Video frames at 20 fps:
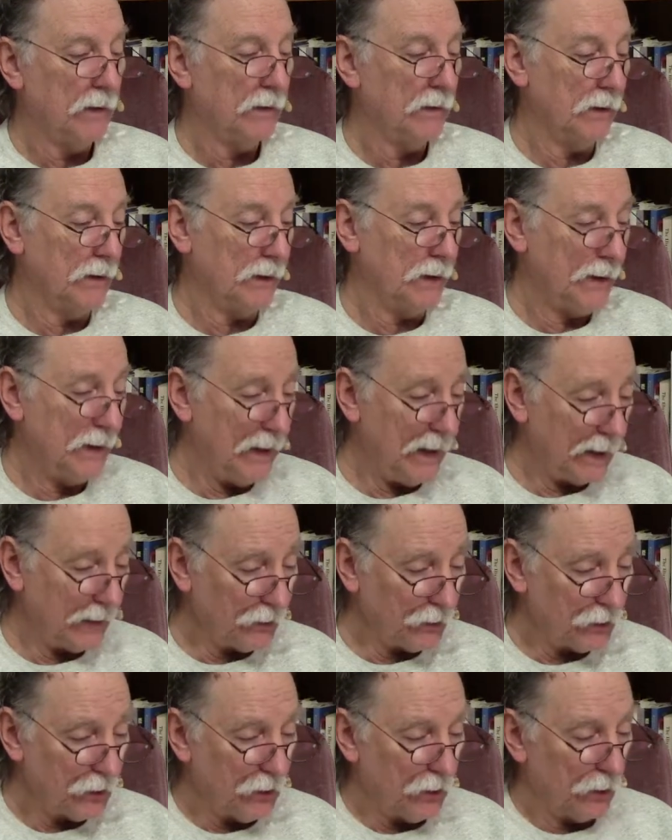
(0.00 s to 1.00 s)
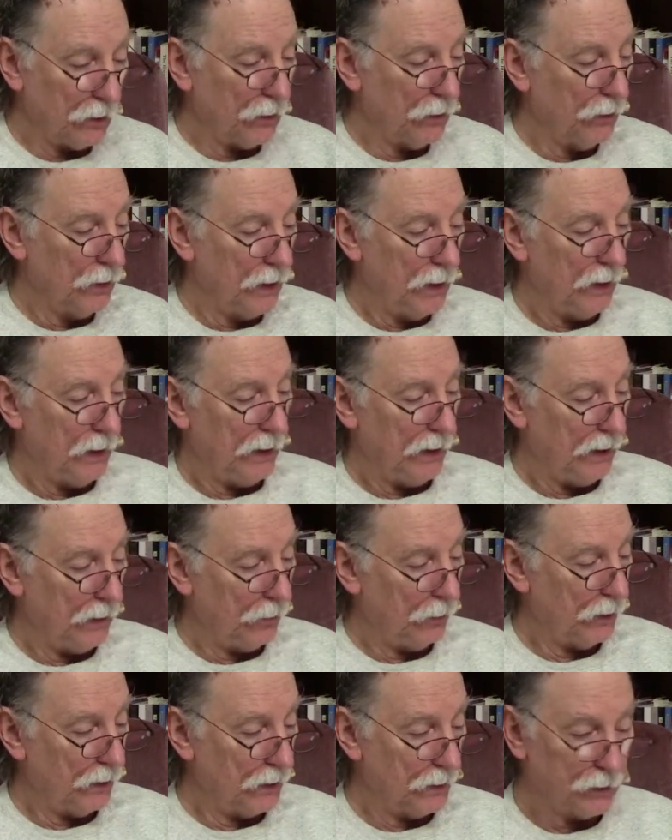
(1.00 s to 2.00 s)
The next year, he
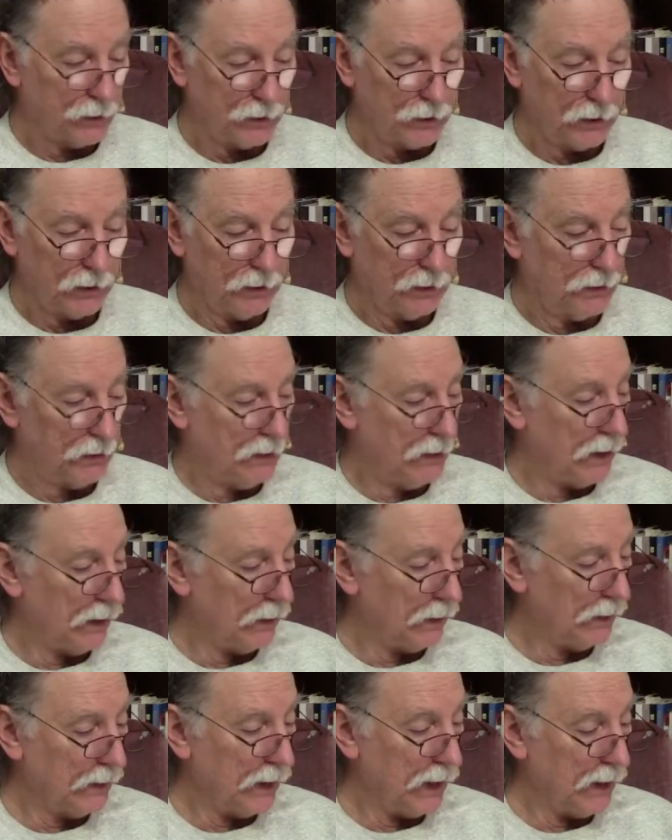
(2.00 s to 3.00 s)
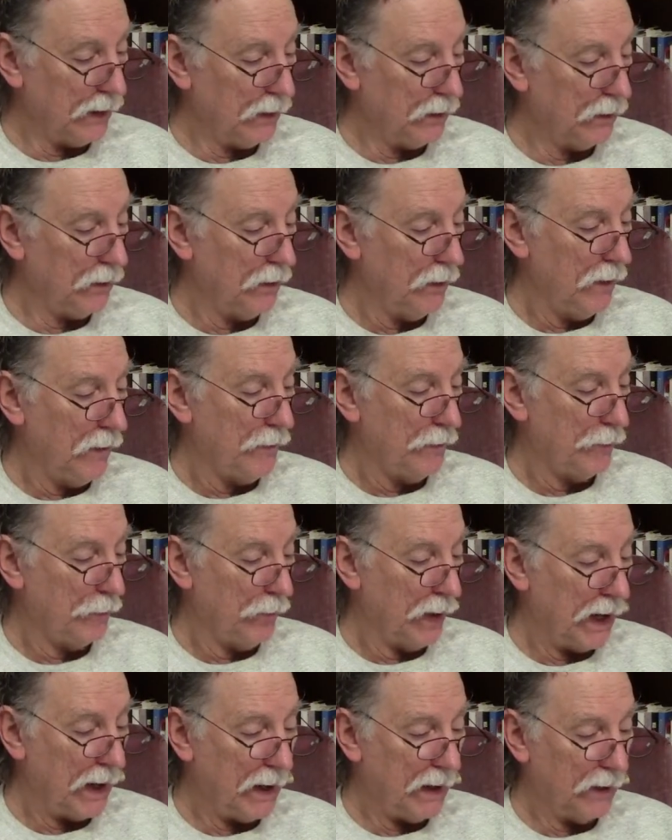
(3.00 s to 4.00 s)
was delegated
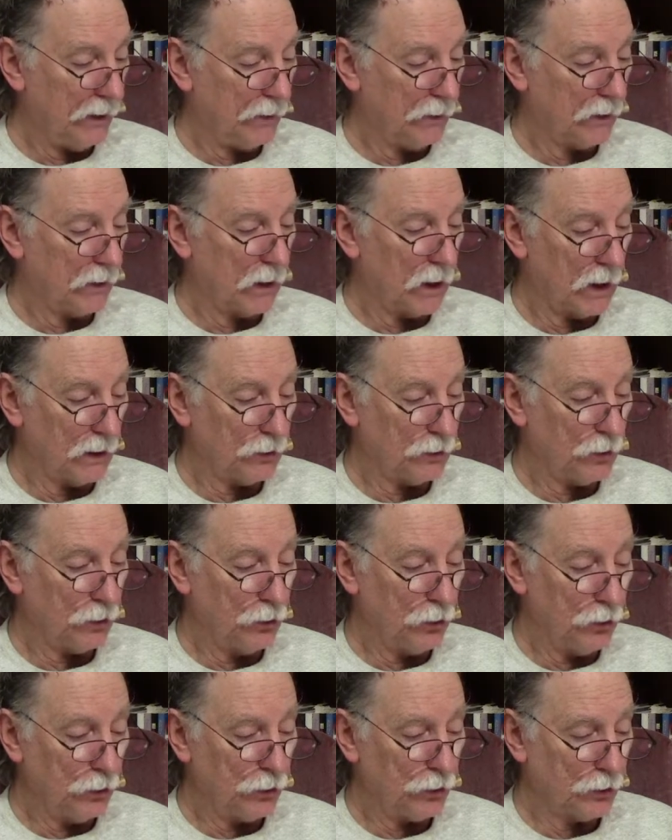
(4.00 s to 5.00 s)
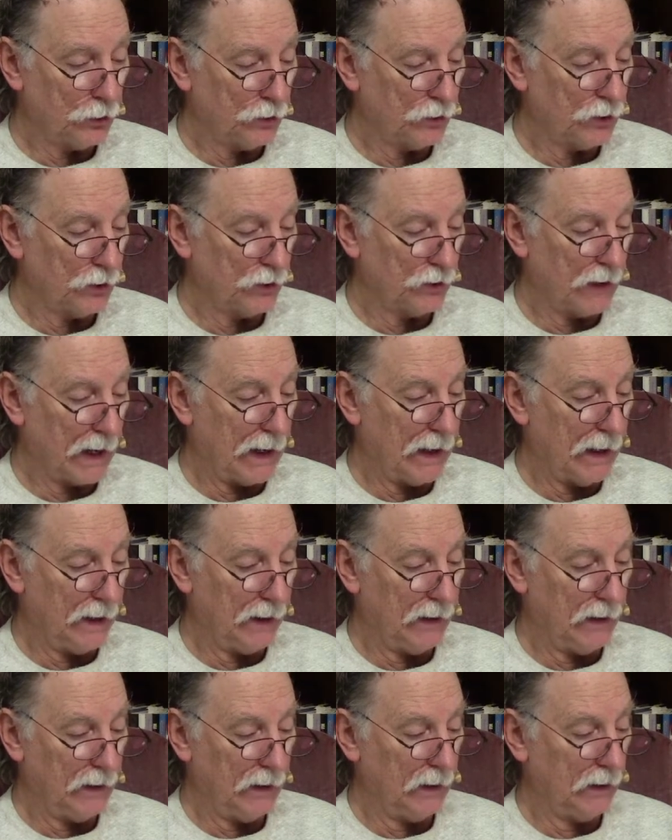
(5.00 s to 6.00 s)
by the Constitutional
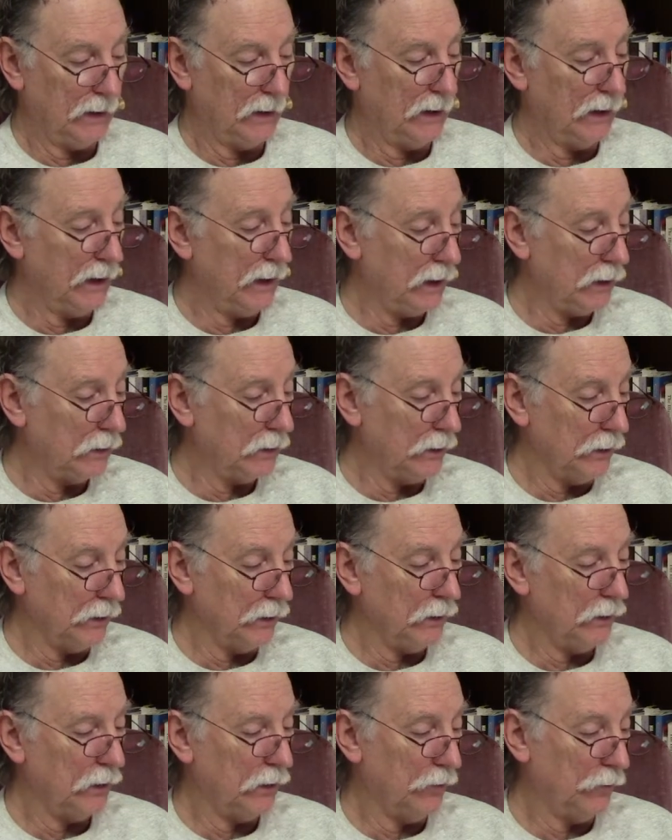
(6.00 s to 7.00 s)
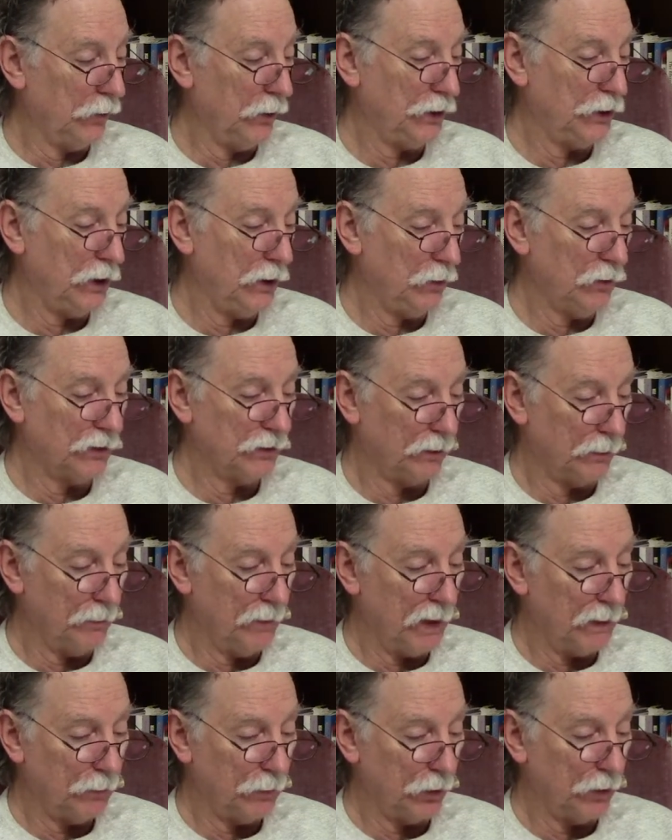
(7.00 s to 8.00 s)
Society in England, of which he was a
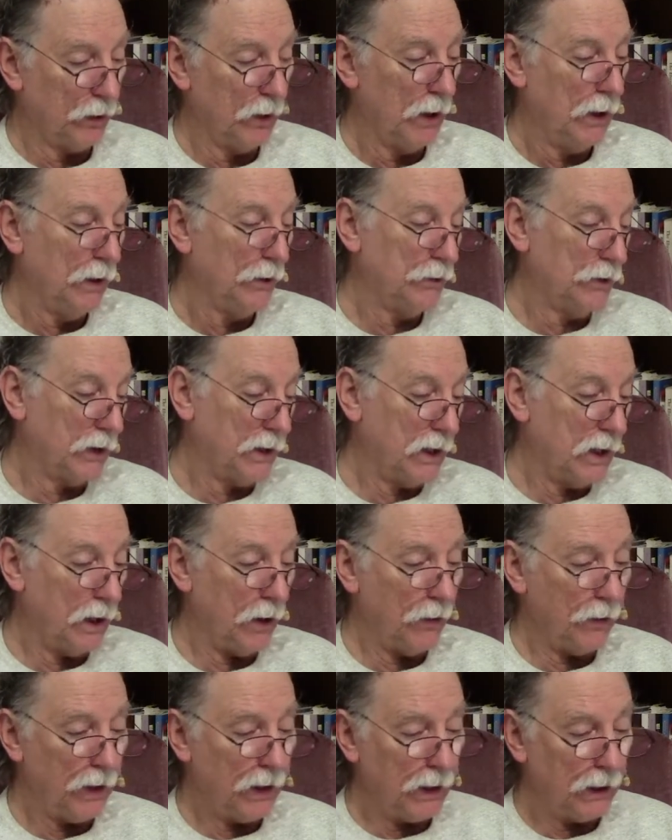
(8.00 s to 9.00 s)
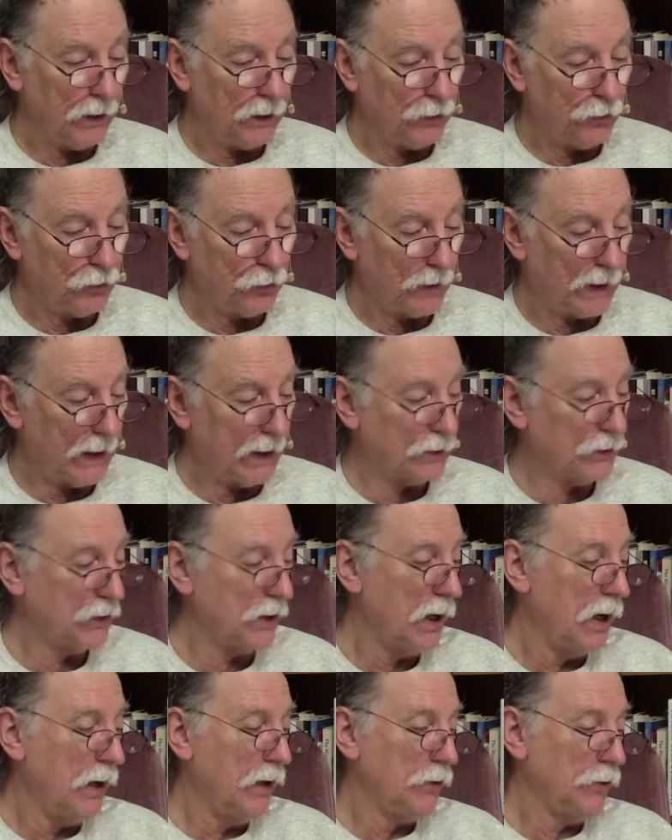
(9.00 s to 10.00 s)
member, to carry an address
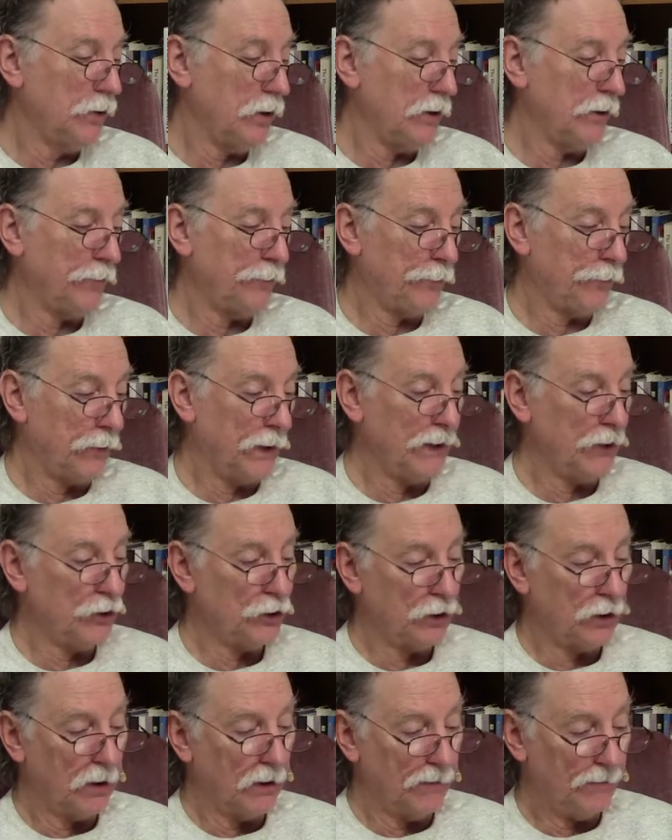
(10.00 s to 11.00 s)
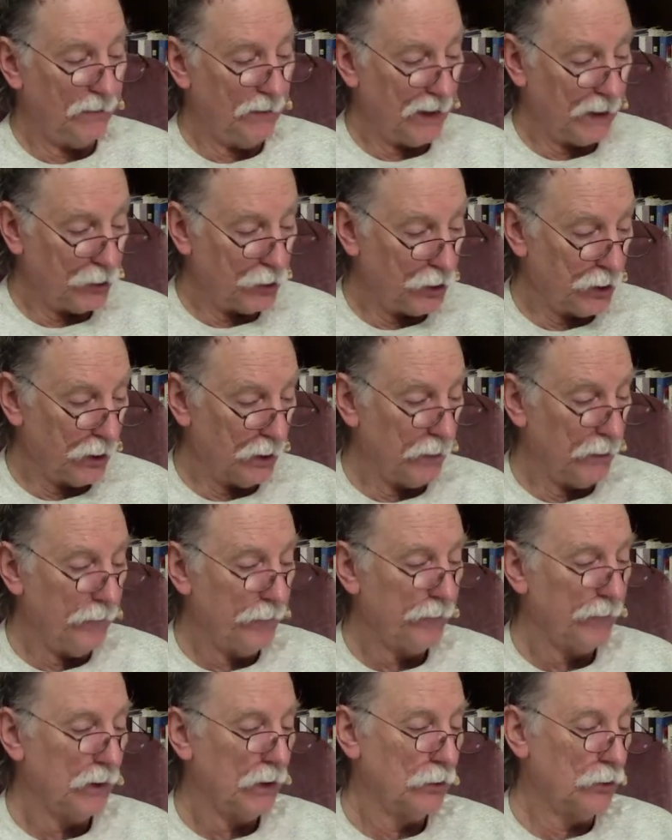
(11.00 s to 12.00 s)
to the French Convention,
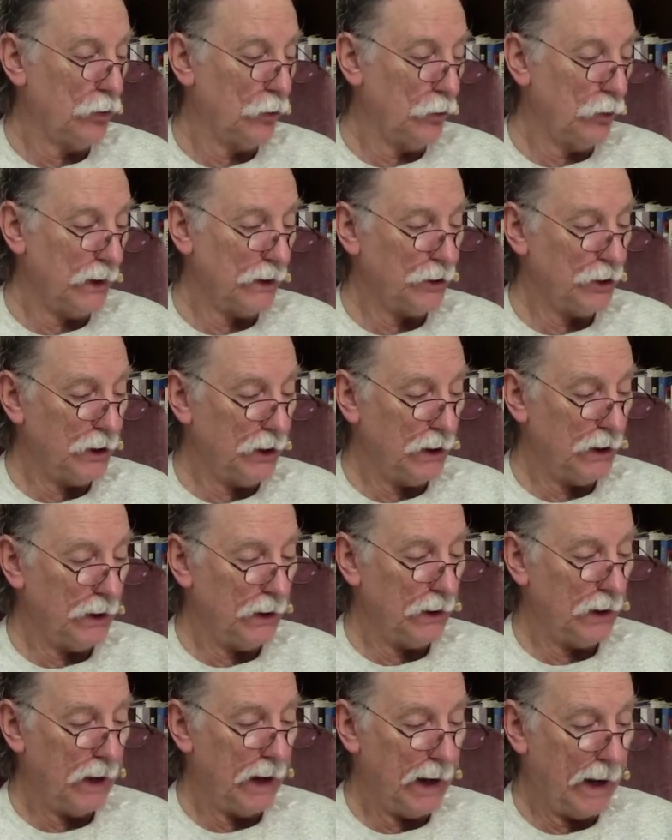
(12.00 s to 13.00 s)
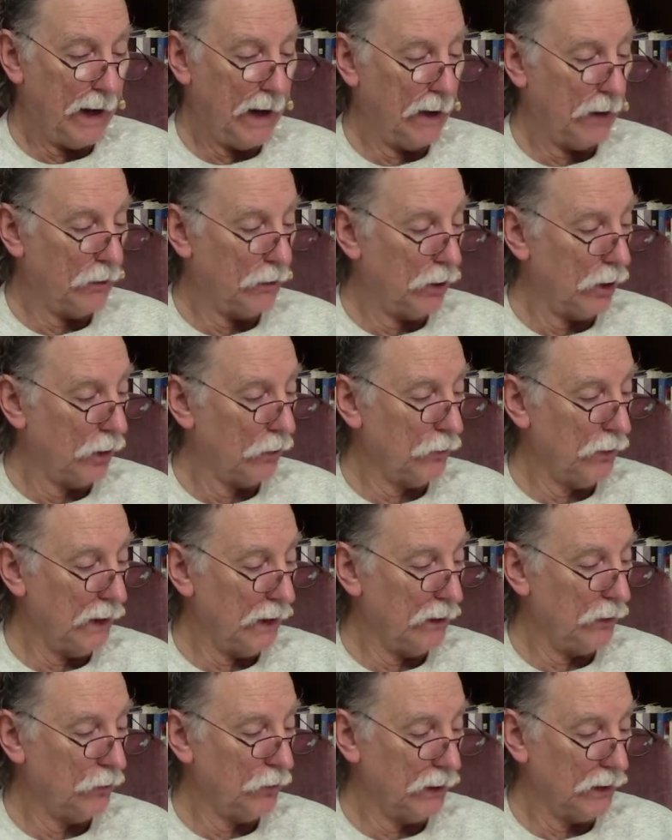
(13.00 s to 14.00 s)
to which he had
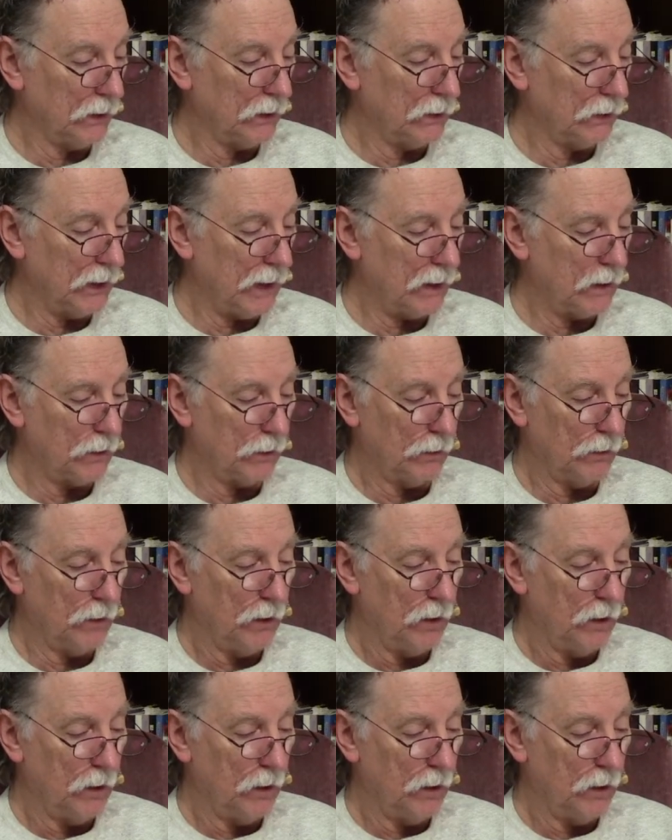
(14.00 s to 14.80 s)
already written a letter.